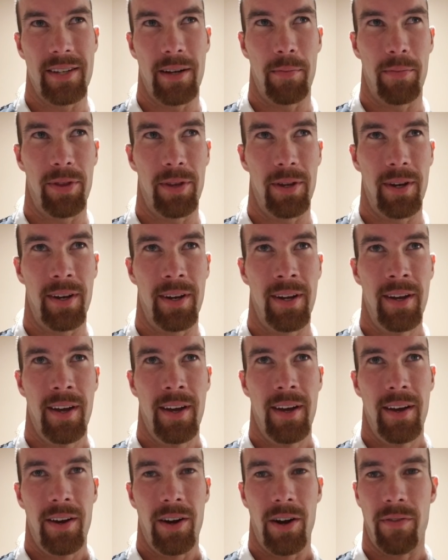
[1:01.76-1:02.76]
something
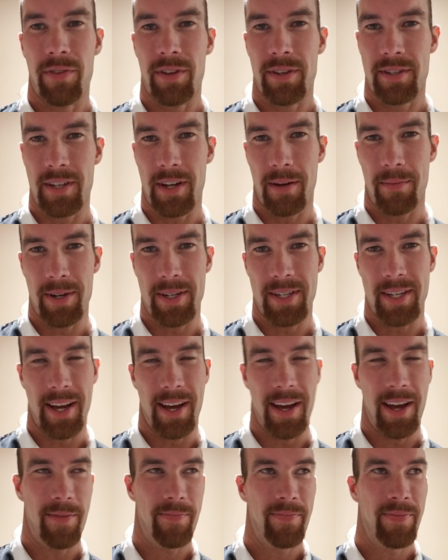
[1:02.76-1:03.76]
over the
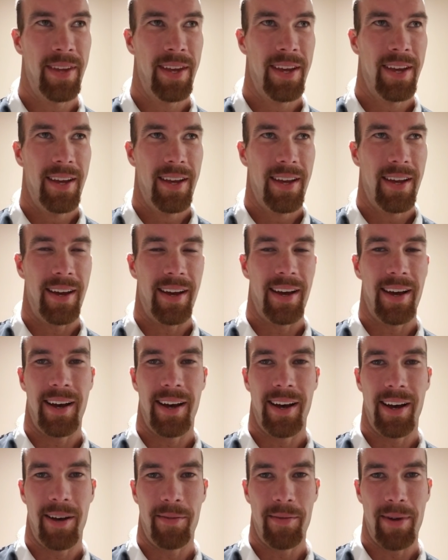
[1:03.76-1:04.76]
summertime,
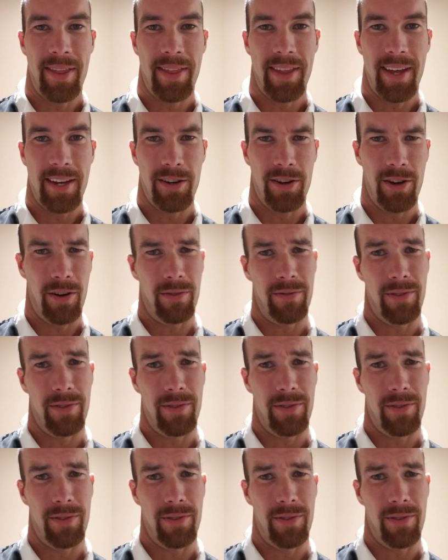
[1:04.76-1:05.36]
um, and then, you